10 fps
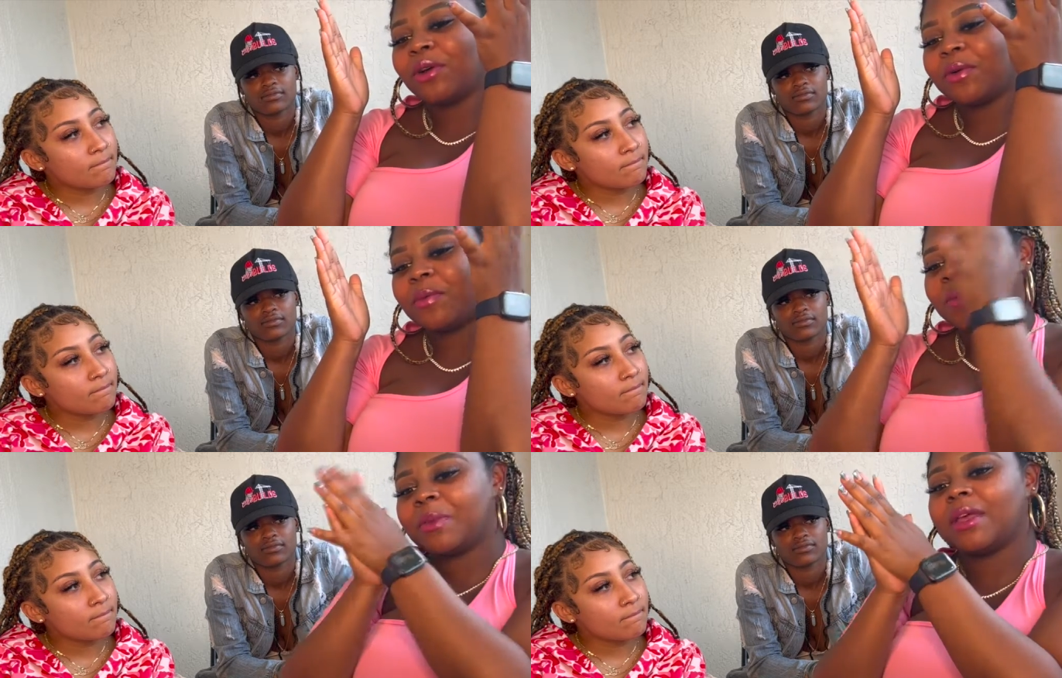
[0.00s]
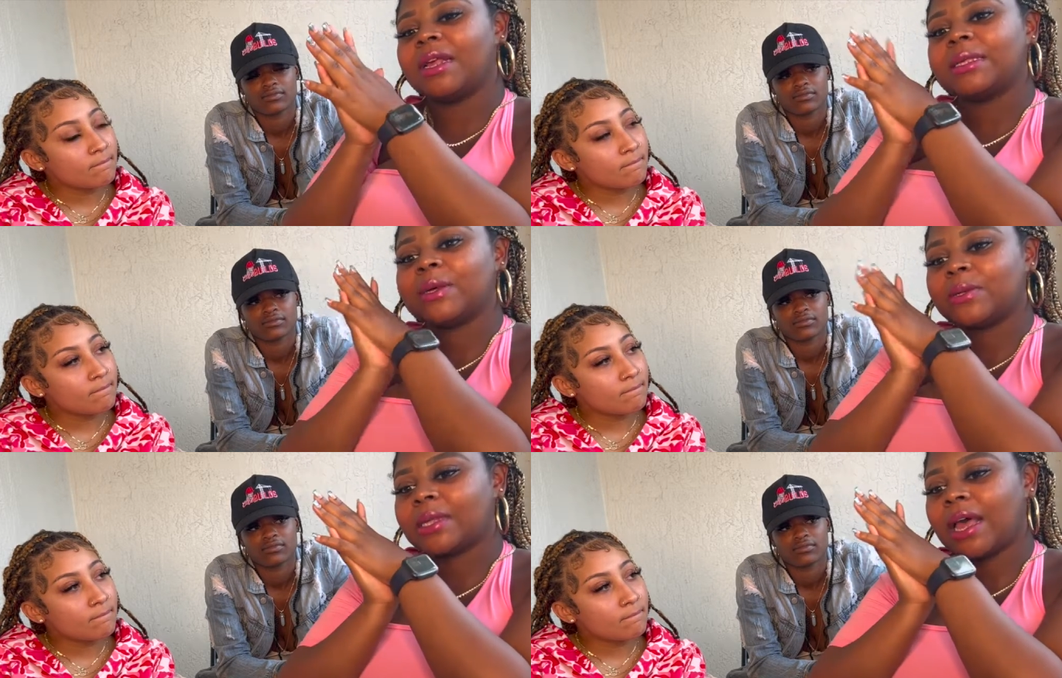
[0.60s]
Speaker 1: up, and it's so
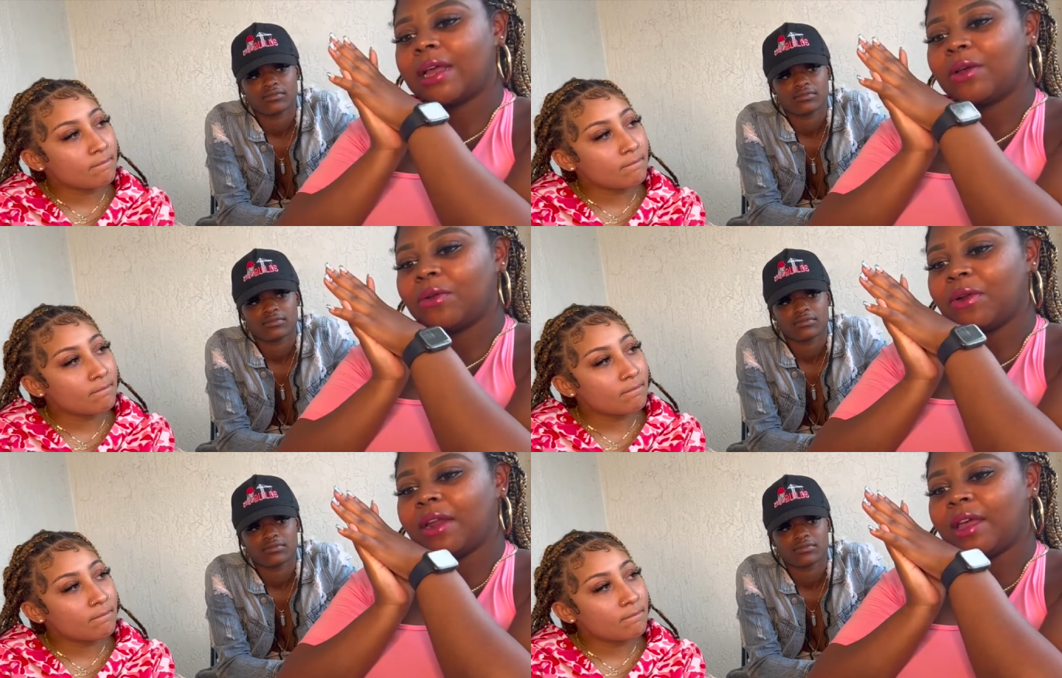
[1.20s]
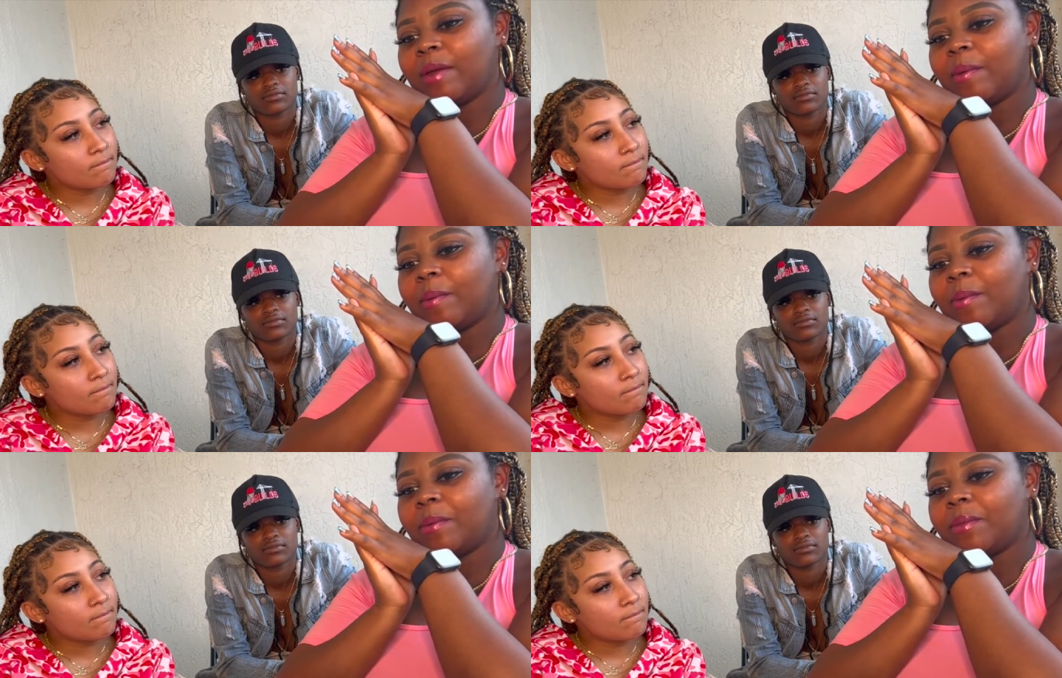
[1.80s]
sad. I don't know her name.
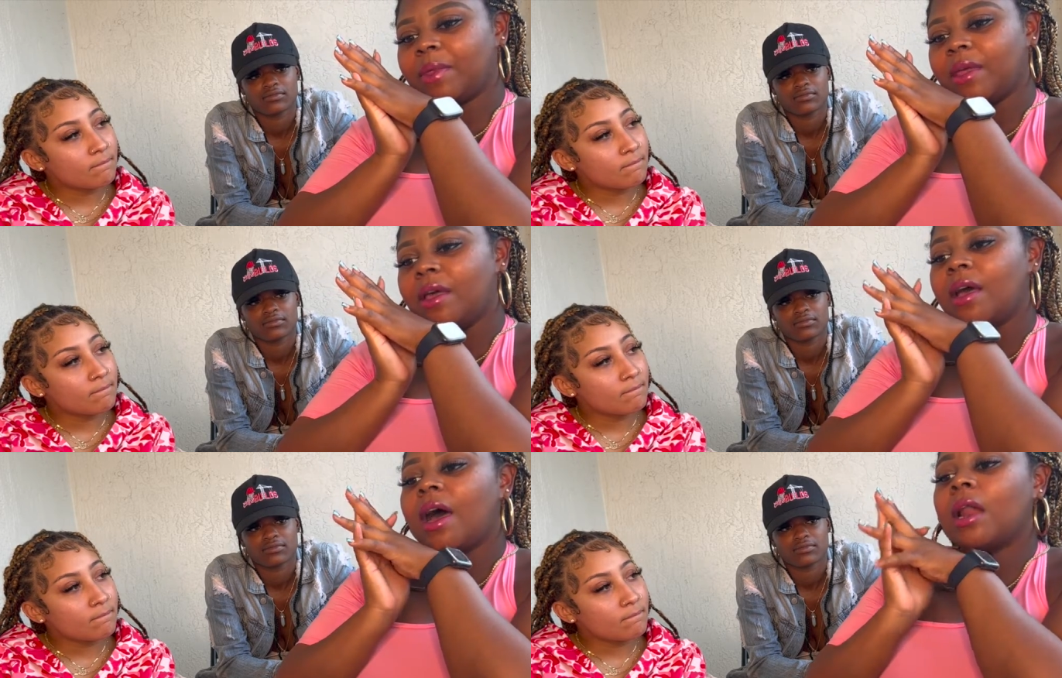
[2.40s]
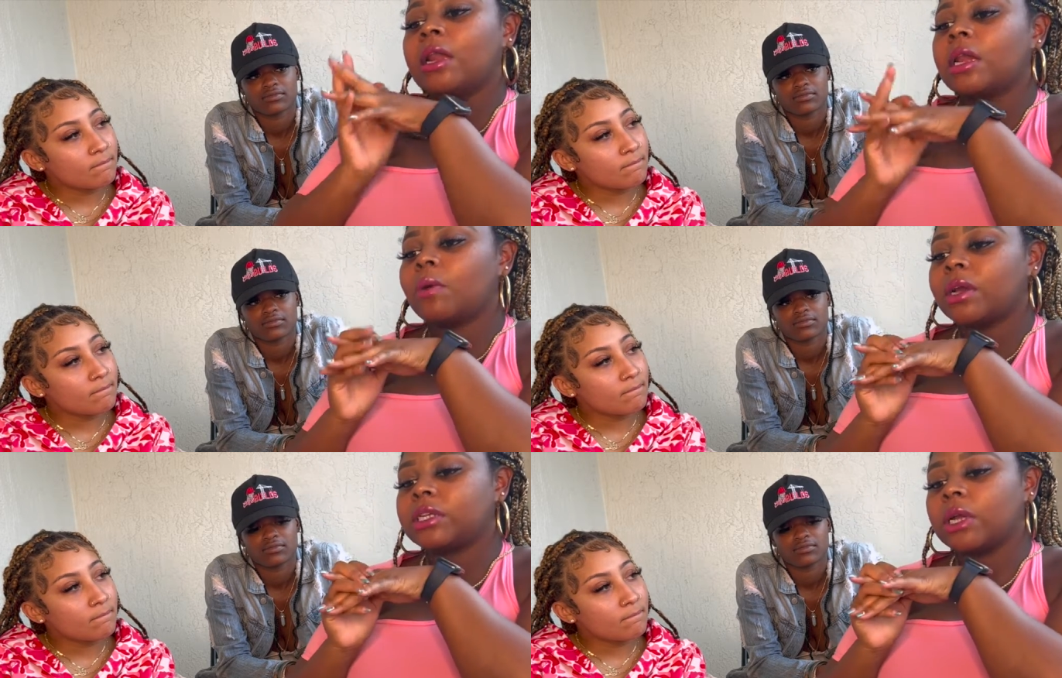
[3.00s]
I literally
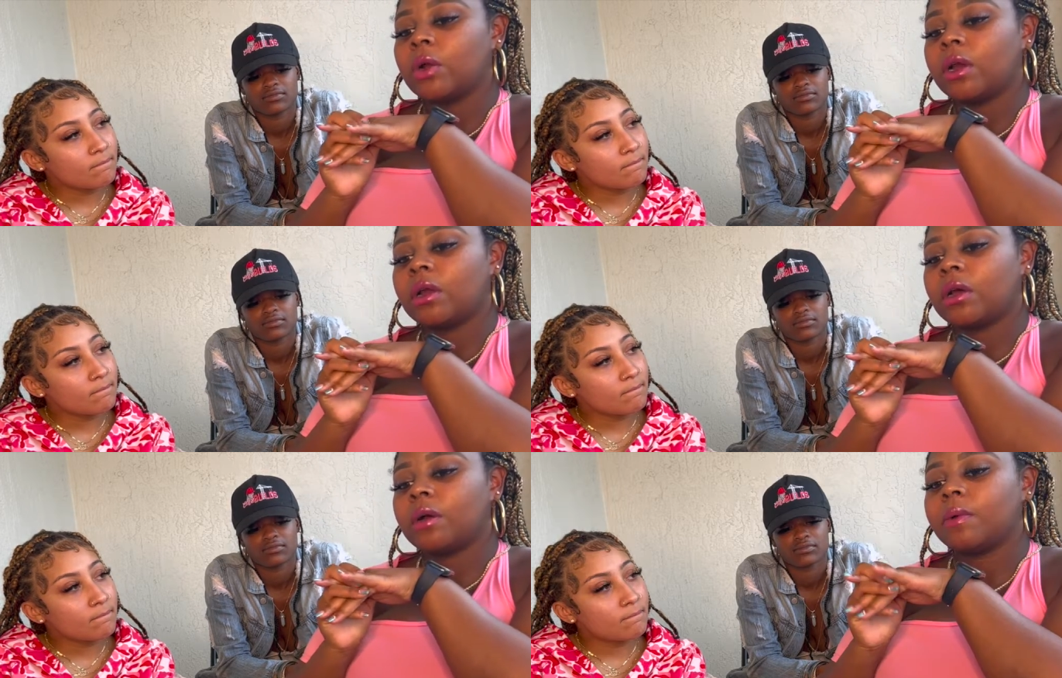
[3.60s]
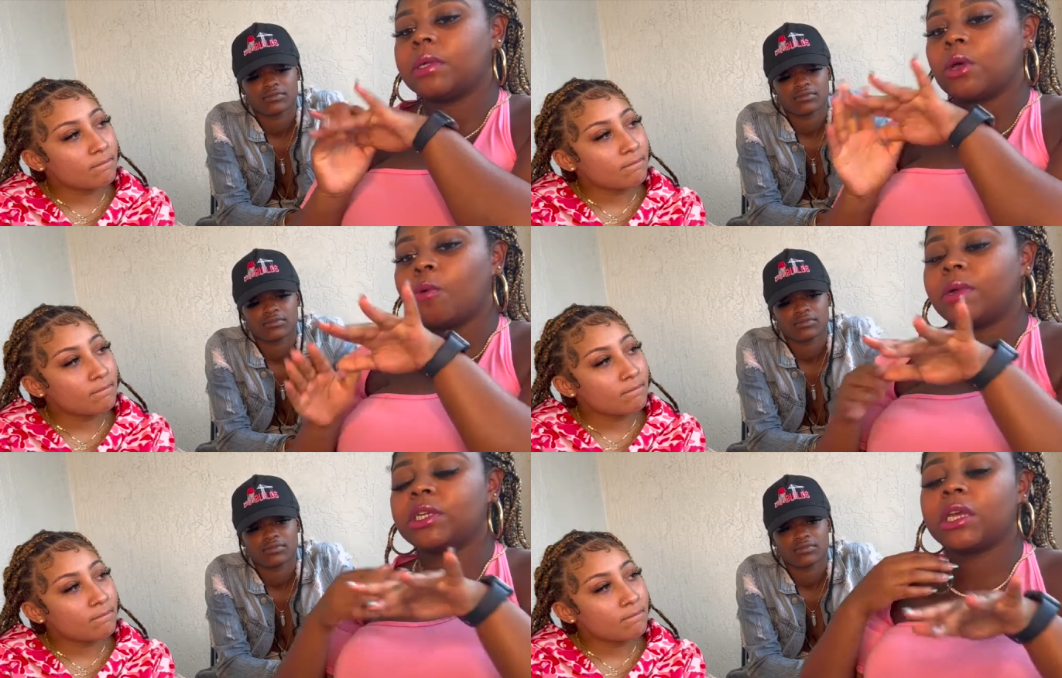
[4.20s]
watched it growing up. It's a whole
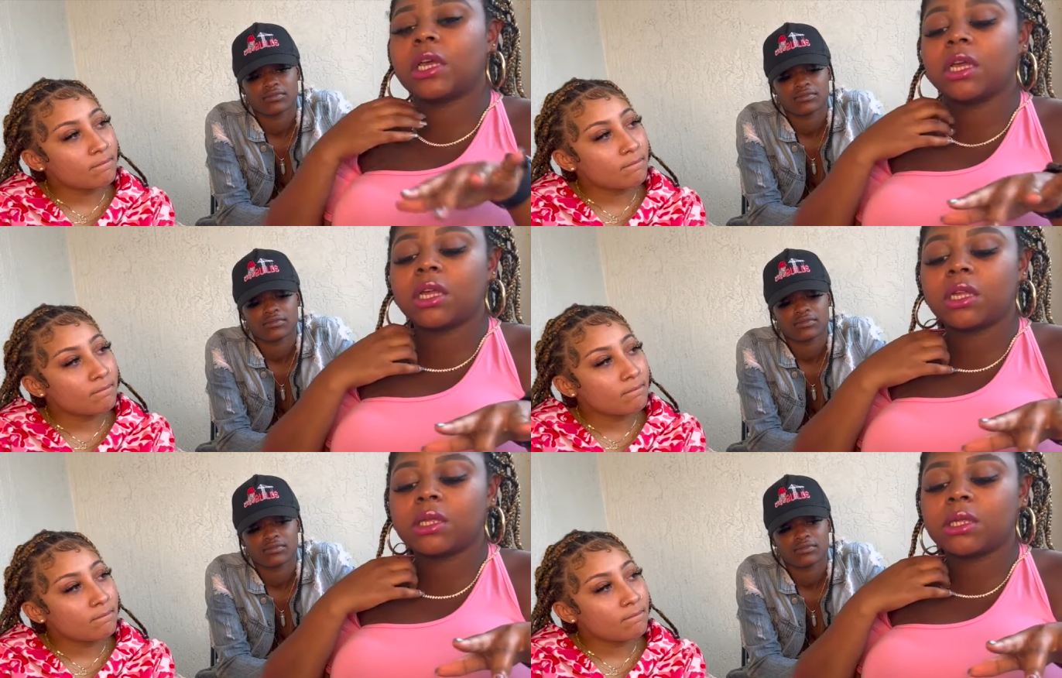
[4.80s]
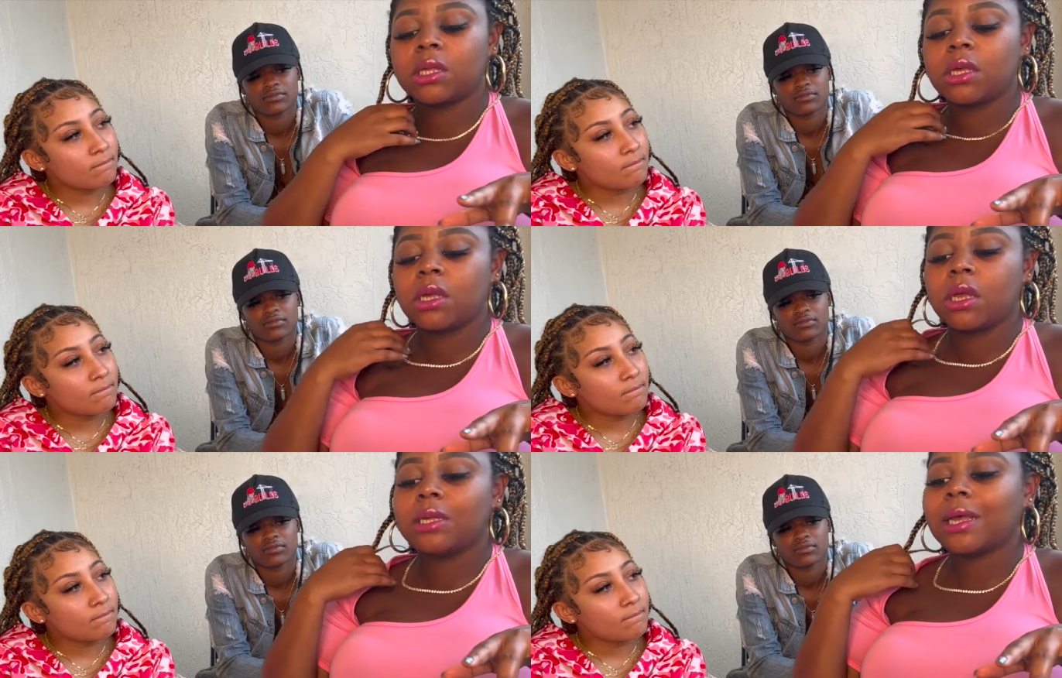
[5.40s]
bunch of kids.
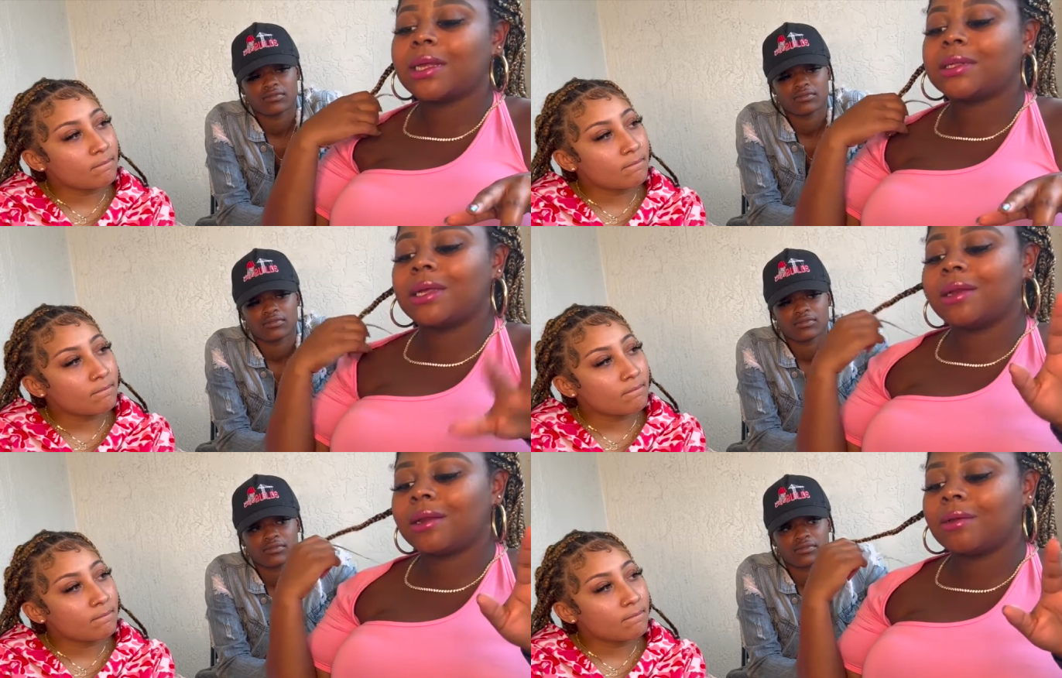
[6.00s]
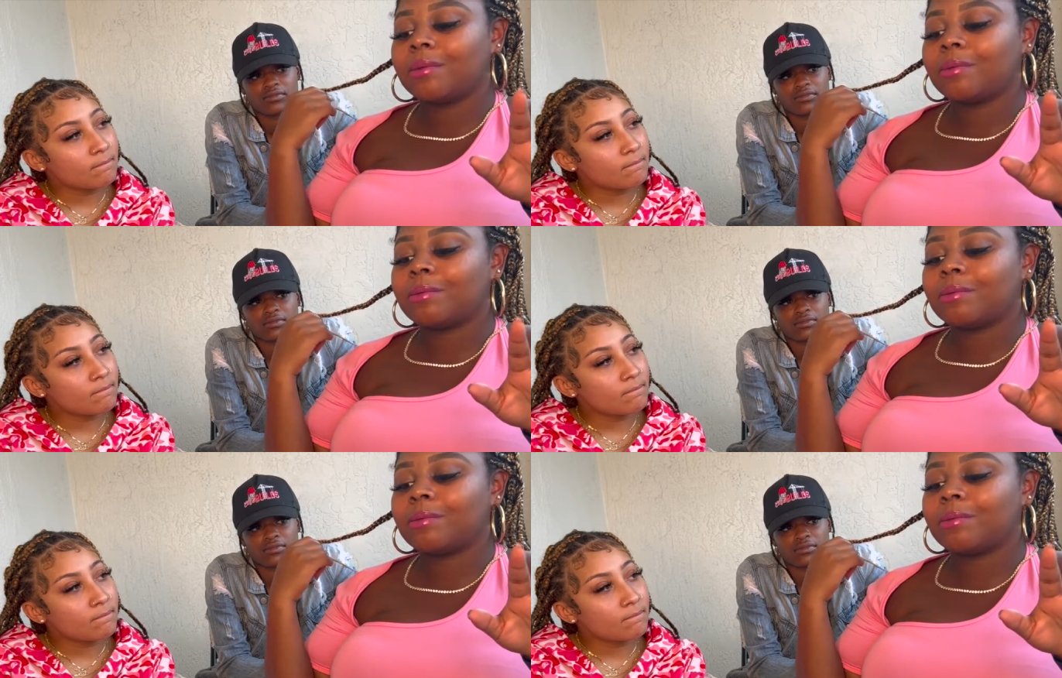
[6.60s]
It's like 10 of them.